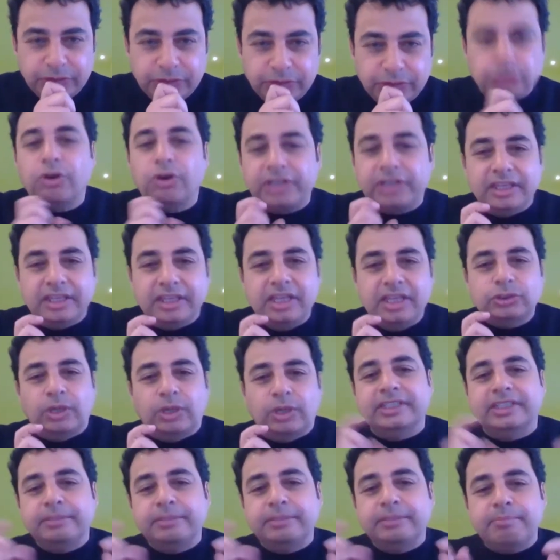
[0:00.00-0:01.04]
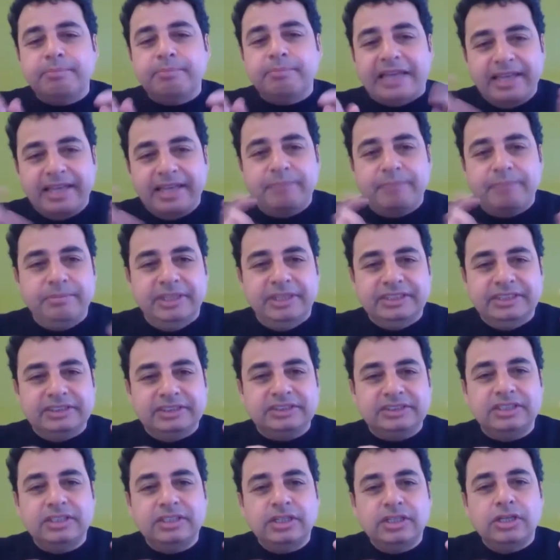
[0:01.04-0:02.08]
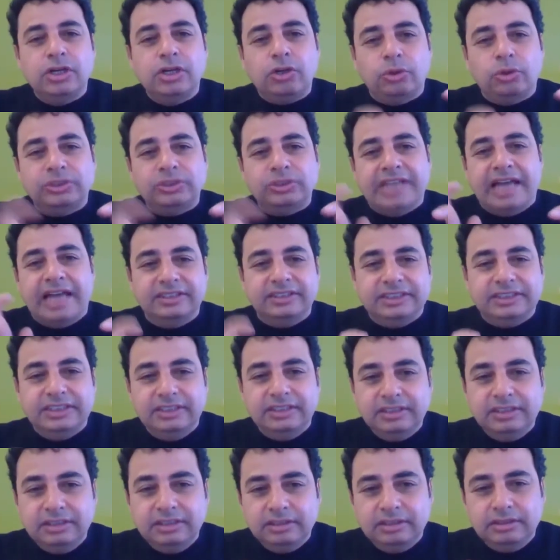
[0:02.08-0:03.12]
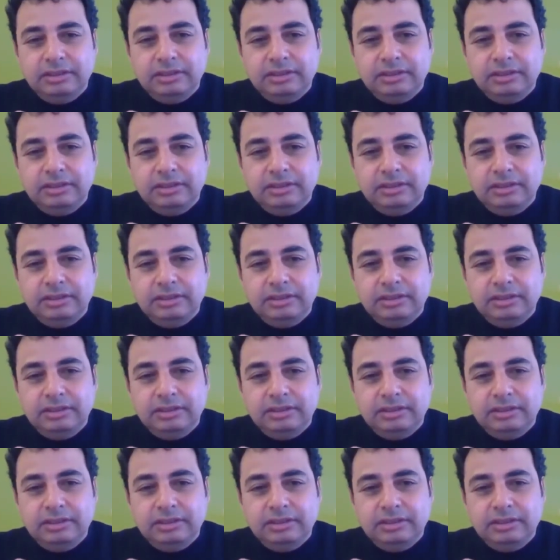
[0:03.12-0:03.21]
So, okay, so I think by them he means causality.